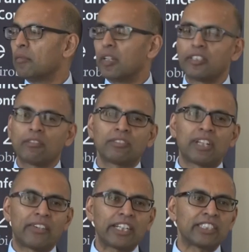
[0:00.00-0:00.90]
In terms of
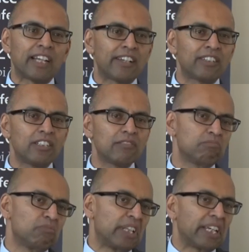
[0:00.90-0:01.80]
direction, outlook,
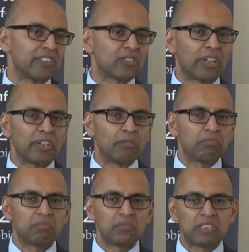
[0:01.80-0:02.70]
we think it's going to
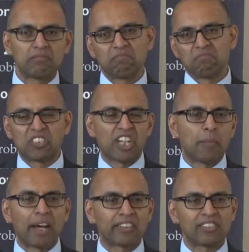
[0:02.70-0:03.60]
stay
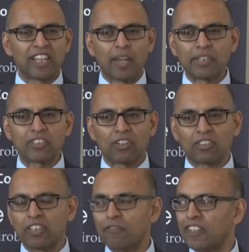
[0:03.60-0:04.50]
about the same. It's not
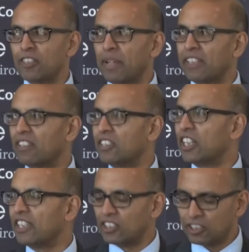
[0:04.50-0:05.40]
going to fundamentally change.